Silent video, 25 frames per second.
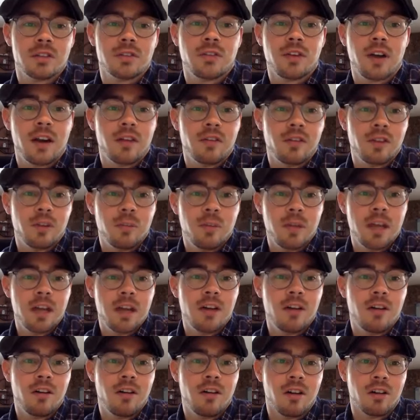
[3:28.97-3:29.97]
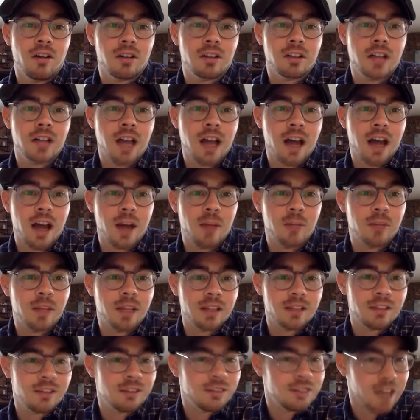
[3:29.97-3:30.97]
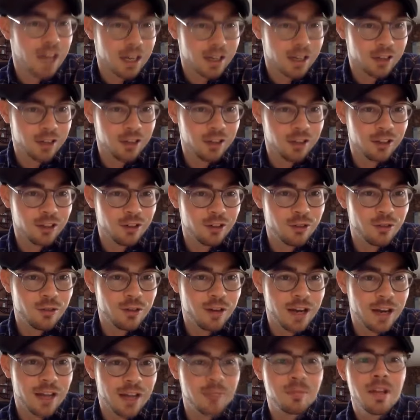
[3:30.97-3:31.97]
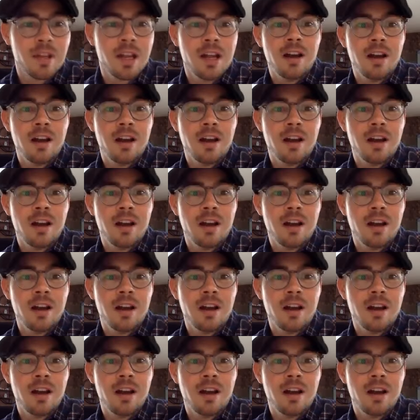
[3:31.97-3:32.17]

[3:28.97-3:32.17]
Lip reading: for every meal all the time, that's not good, right?